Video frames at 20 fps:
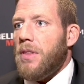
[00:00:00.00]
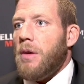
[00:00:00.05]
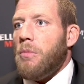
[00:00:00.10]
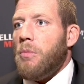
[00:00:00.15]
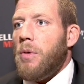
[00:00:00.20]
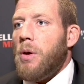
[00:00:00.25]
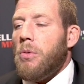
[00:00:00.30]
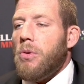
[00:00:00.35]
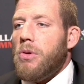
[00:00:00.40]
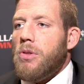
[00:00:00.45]

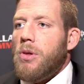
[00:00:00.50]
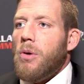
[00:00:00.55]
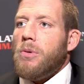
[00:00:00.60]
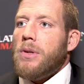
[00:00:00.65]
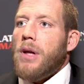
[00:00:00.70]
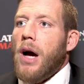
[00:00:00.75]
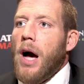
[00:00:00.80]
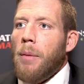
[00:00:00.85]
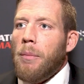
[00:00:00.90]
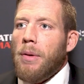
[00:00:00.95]
and we were so
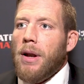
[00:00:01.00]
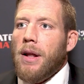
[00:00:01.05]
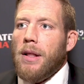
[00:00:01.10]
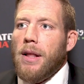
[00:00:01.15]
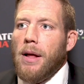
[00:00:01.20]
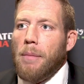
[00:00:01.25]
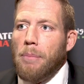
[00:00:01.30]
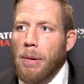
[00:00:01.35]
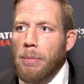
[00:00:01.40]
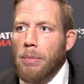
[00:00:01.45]
dominant
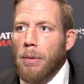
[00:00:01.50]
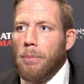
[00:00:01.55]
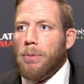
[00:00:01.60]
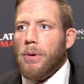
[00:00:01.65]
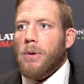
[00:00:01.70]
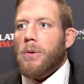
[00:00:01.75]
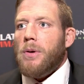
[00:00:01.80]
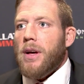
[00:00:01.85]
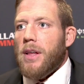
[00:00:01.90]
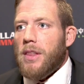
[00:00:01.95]
that people
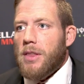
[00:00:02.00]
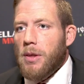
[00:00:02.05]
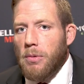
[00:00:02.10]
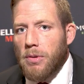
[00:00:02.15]
booed us.